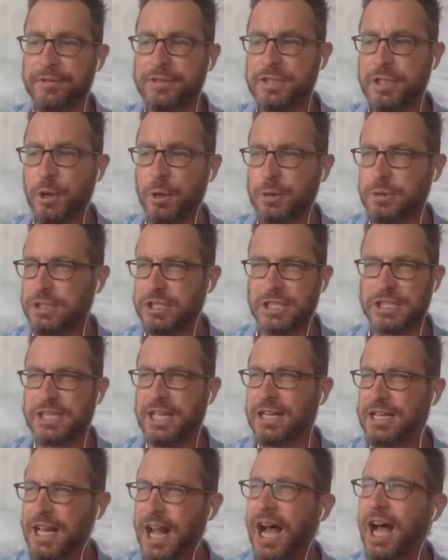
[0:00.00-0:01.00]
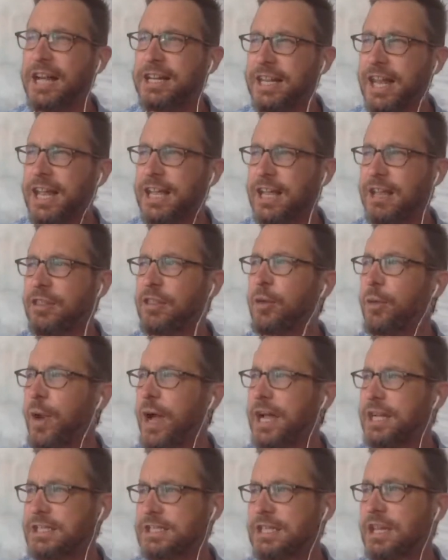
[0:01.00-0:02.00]
So it's just like not taking the
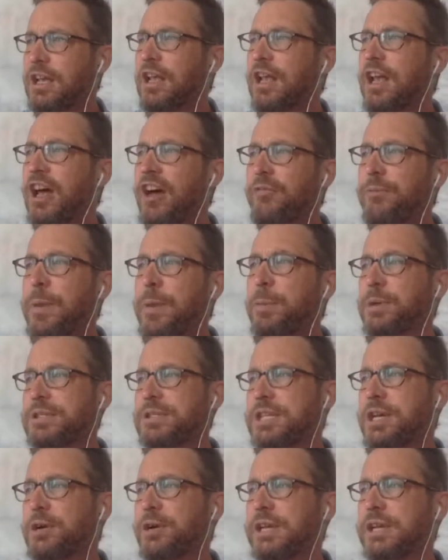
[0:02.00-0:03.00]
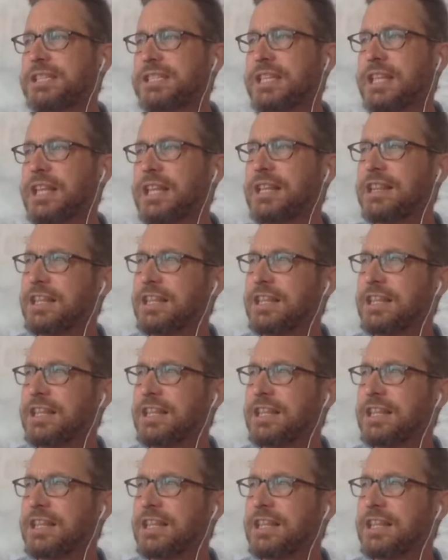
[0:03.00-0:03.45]
rights of people seriously.